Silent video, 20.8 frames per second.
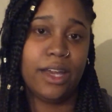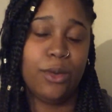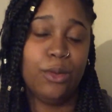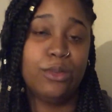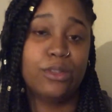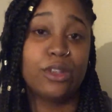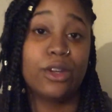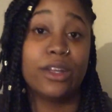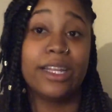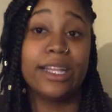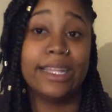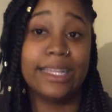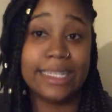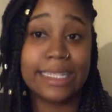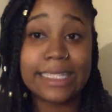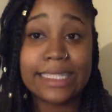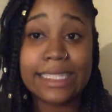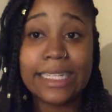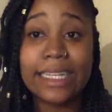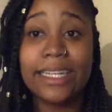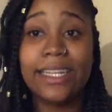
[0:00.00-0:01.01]
who's going to
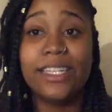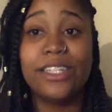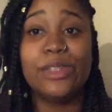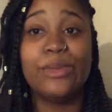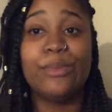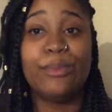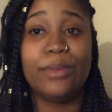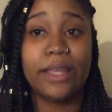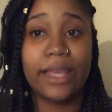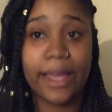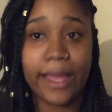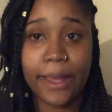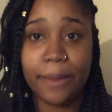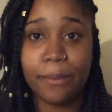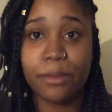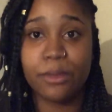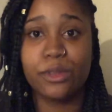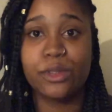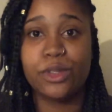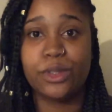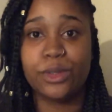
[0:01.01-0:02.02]
listen and be
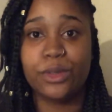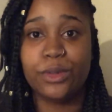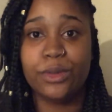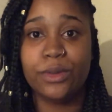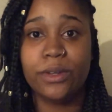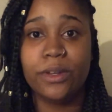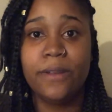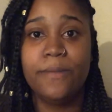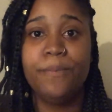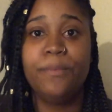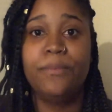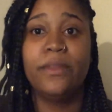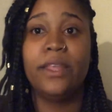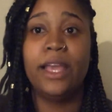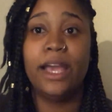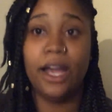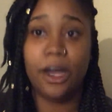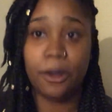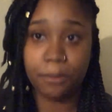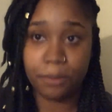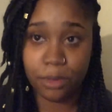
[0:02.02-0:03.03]
able to
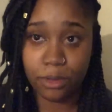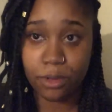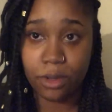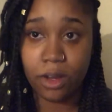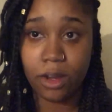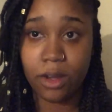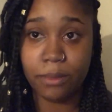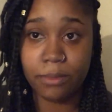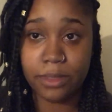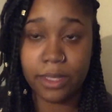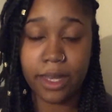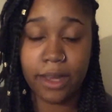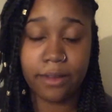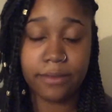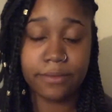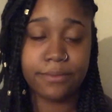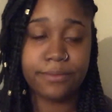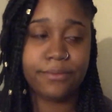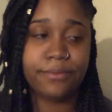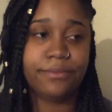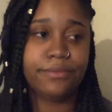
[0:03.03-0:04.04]
help you calm
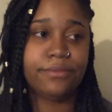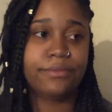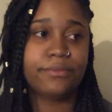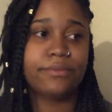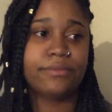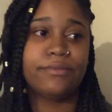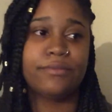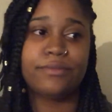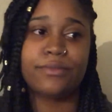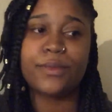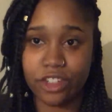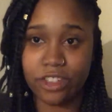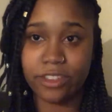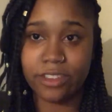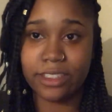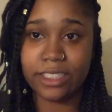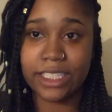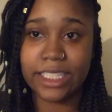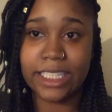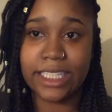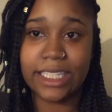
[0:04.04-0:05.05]
down.
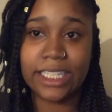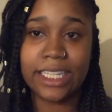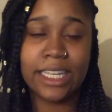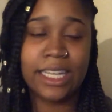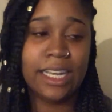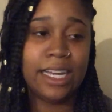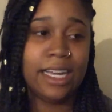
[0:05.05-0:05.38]
Journaling.